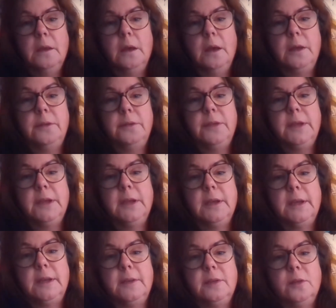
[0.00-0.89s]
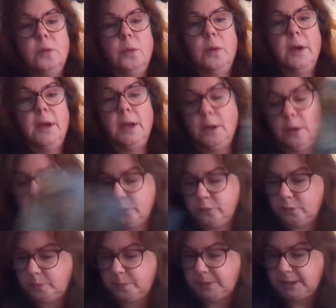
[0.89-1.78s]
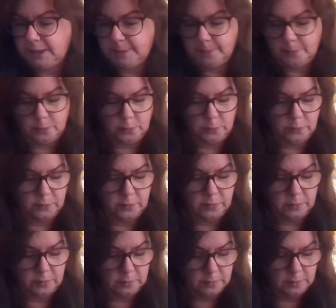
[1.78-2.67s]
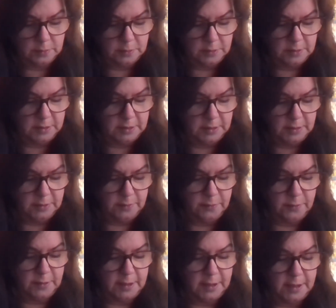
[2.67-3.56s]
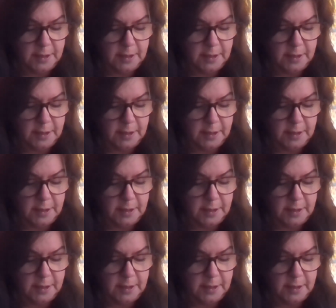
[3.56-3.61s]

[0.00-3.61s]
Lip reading: I think it's quite a lot of people's. I